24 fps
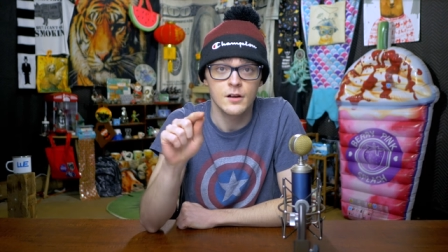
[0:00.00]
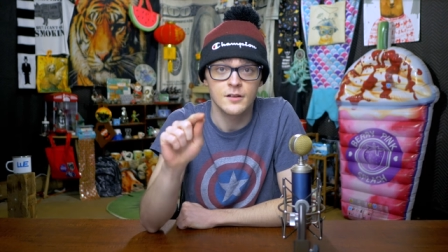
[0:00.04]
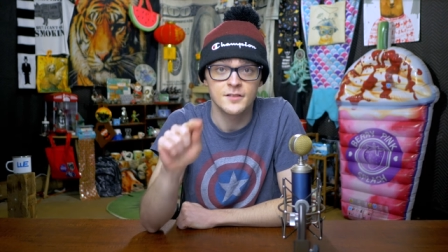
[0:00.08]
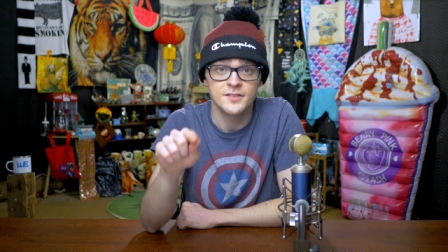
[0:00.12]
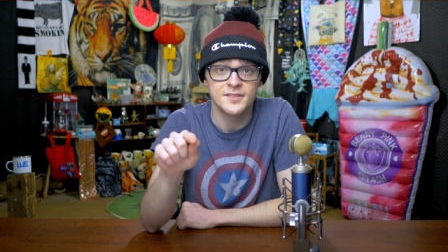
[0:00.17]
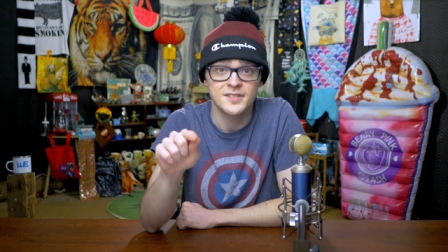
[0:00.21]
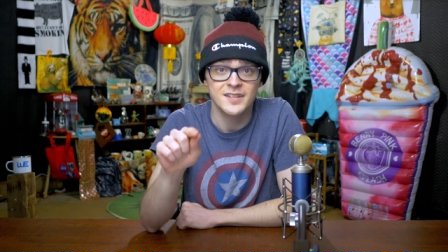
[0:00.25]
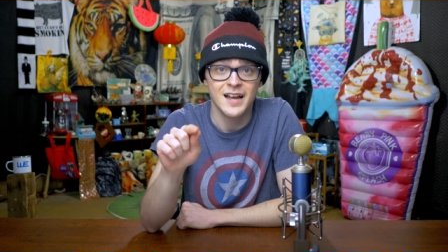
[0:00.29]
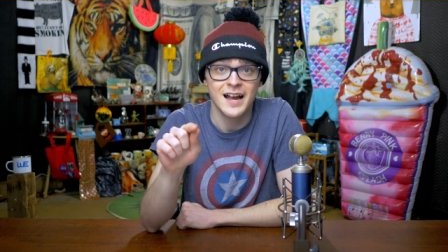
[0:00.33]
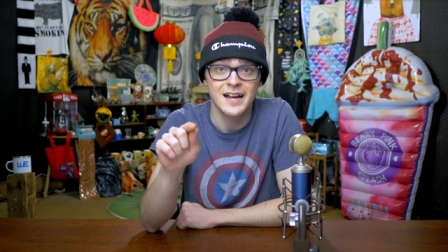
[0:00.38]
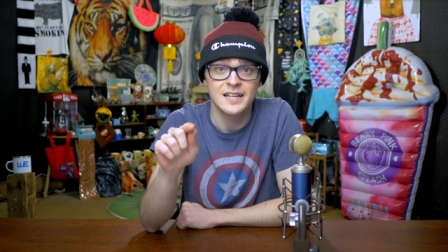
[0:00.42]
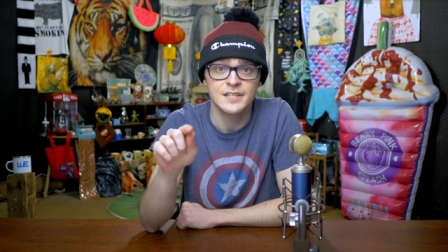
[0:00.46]
on
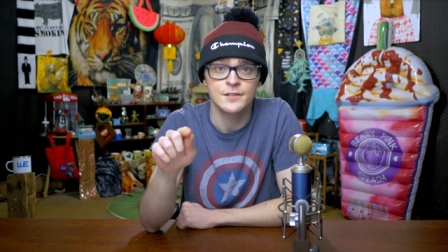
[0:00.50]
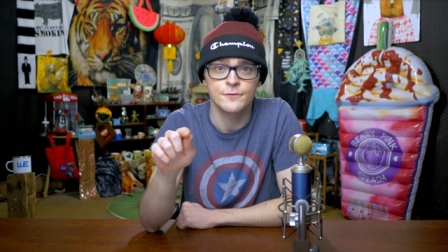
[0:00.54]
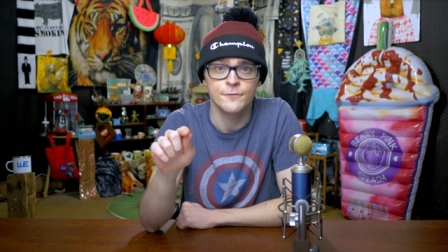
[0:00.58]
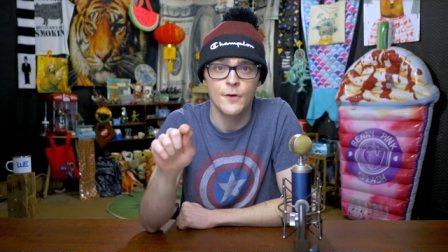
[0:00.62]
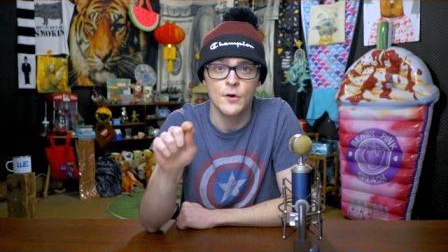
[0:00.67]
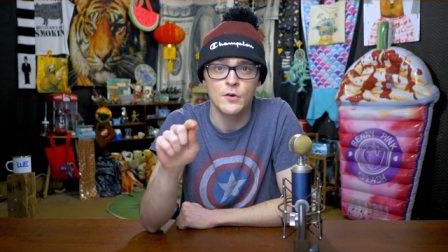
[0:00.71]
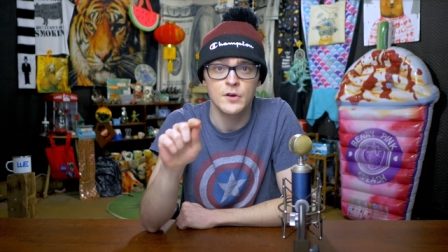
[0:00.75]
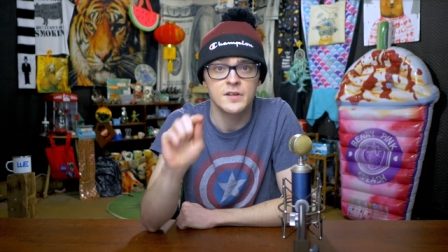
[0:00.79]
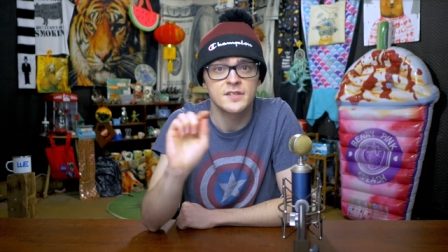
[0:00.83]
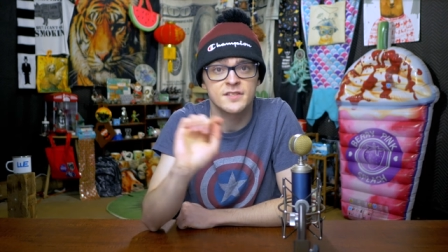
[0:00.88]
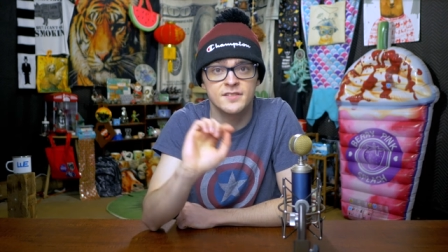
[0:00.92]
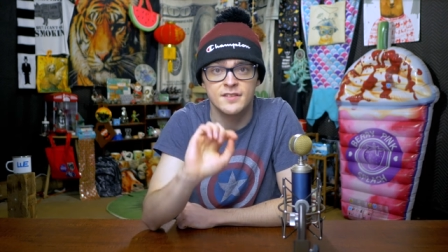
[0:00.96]

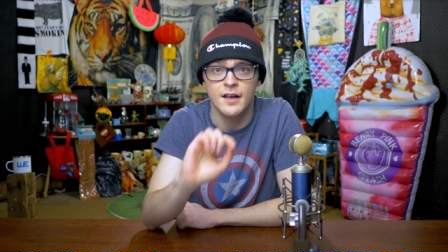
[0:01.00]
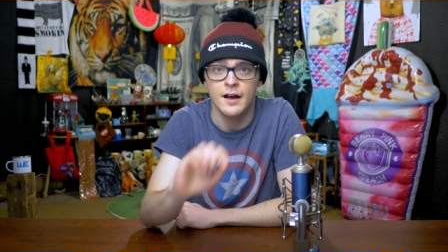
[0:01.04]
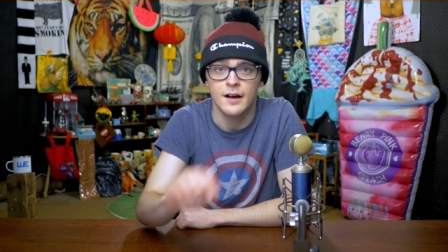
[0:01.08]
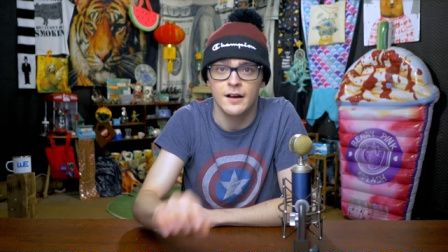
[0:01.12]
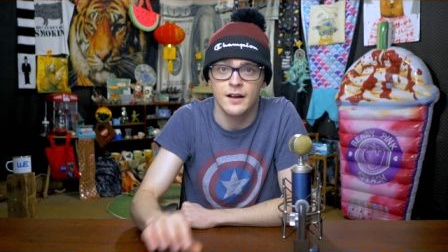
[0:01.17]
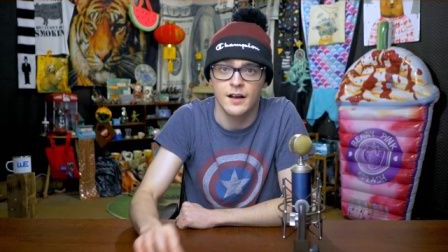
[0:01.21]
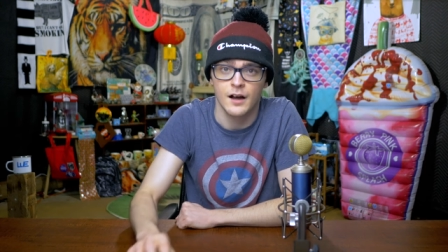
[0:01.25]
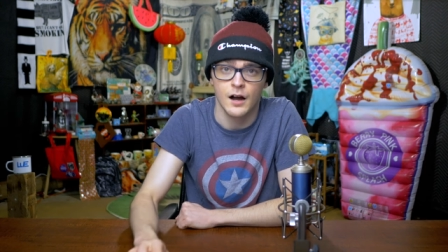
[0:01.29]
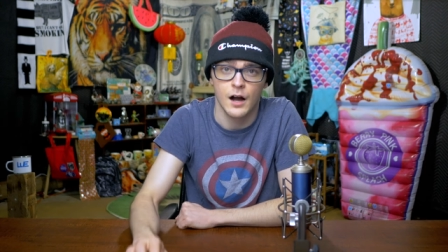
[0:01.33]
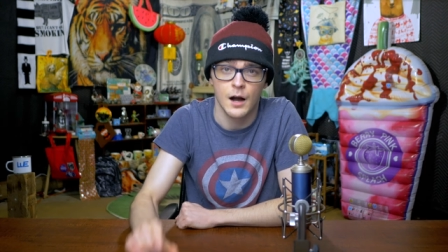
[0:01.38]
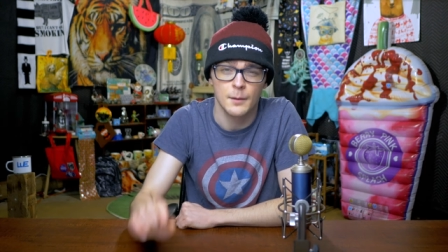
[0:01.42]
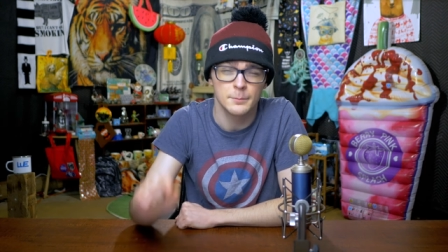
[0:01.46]

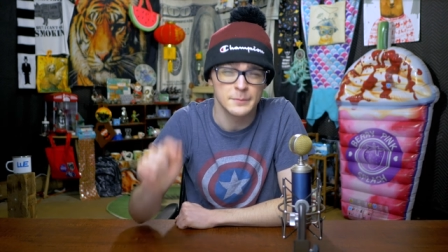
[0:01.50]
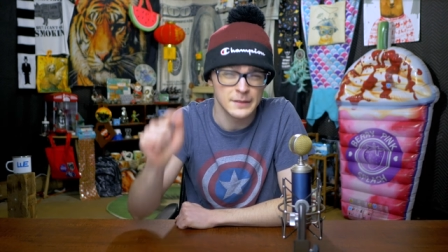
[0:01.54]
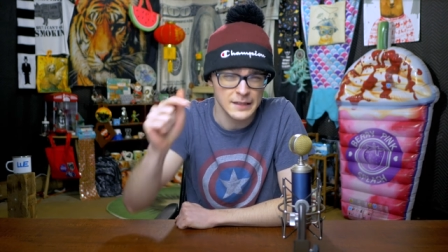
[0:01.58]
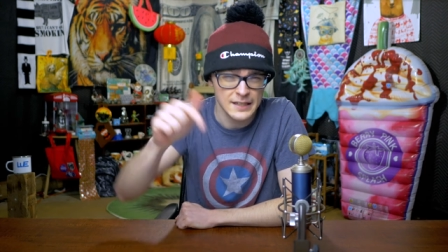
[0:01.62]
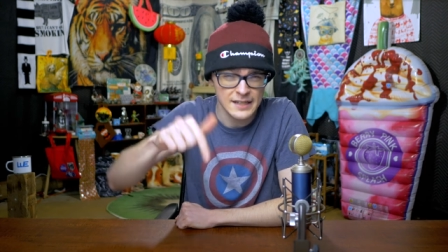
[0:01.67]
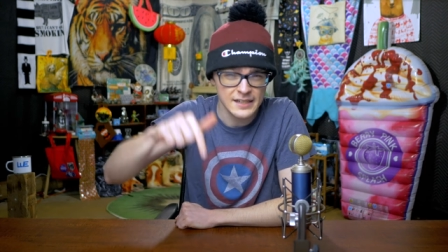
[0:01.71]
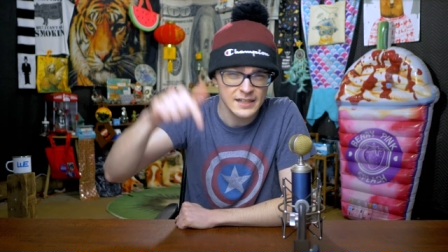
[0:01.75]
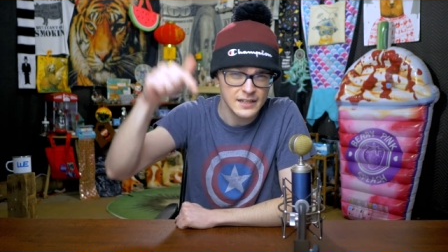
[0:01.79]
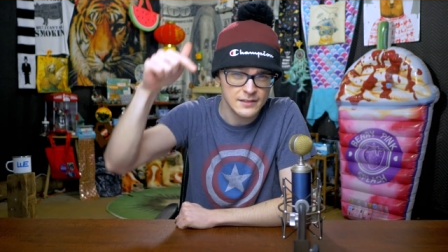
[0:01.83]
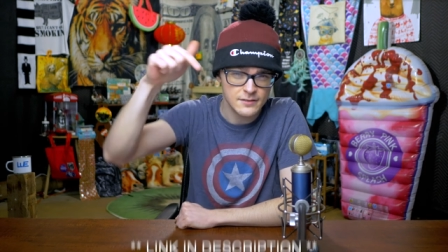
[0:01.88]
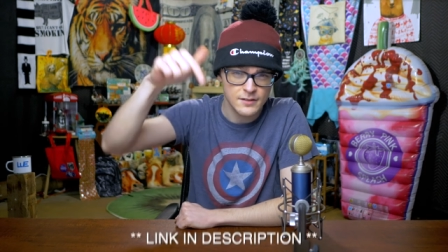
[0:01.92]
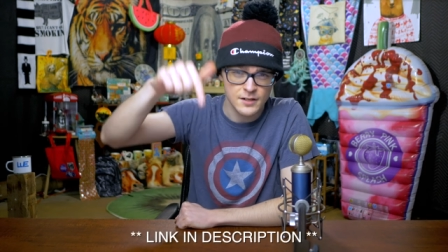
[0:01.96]
sciencefocus.com,
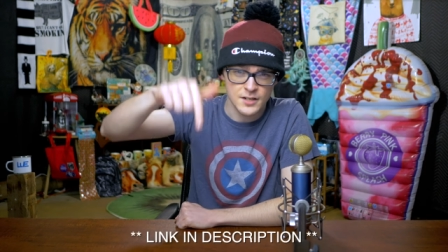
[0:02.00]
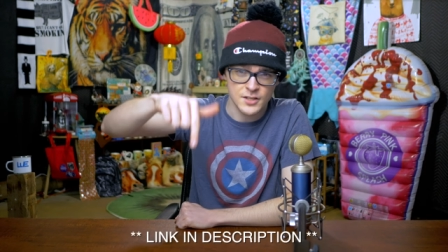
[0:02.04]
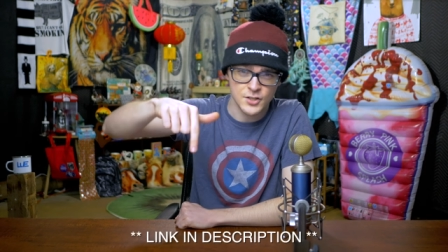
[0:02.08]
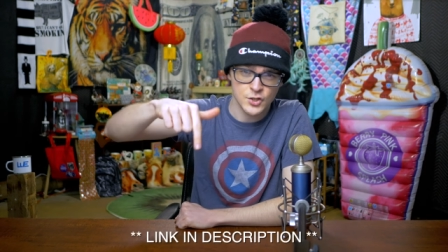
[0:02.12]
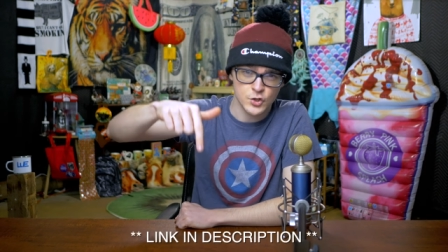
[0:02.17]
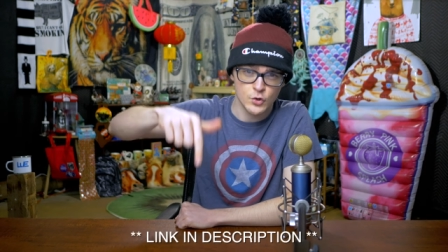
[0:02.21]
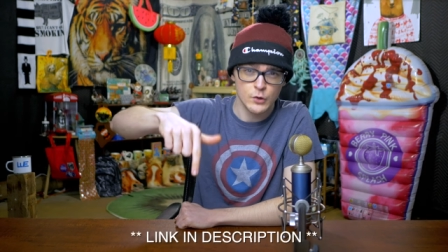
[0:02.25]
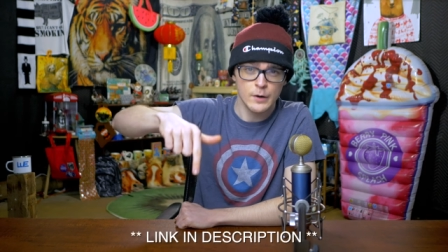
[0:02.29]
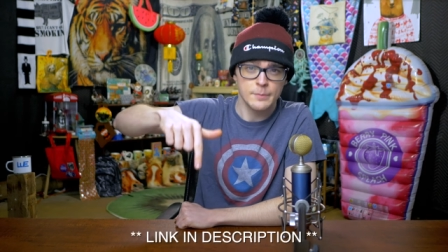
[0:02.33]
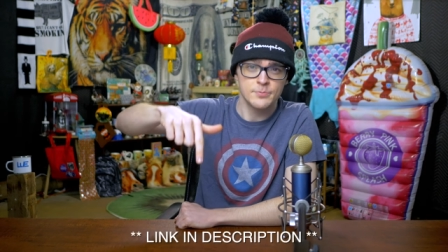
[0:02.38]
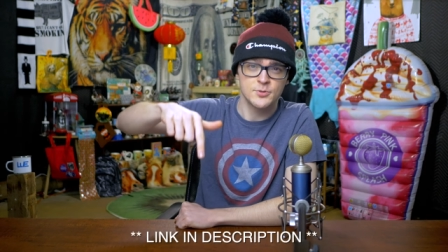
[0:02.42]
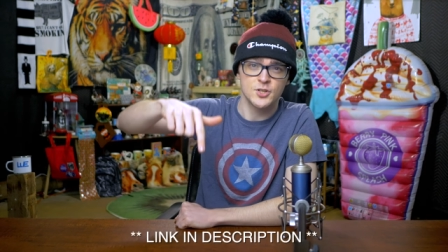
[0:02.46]
link in the
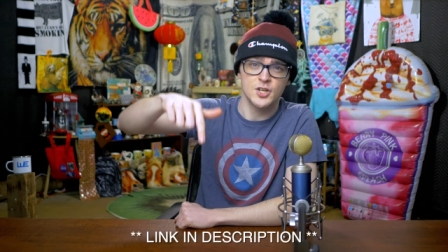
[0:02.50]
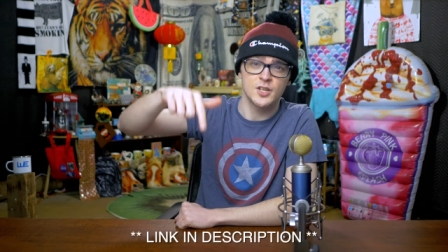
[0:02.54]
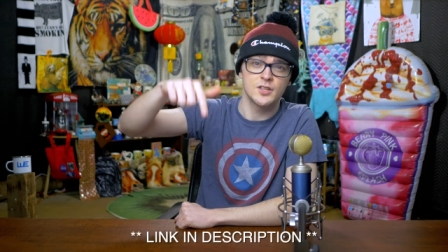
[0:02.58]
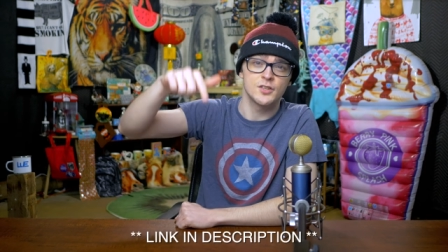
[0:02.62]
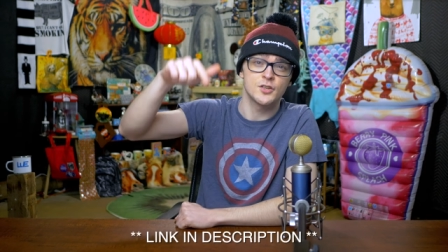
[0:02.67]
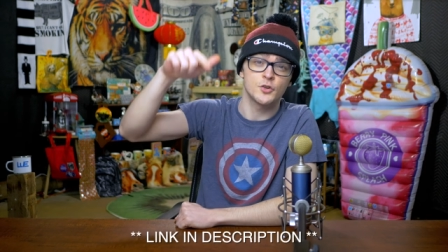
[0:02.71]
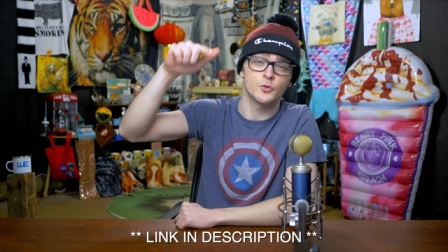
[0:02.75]
description,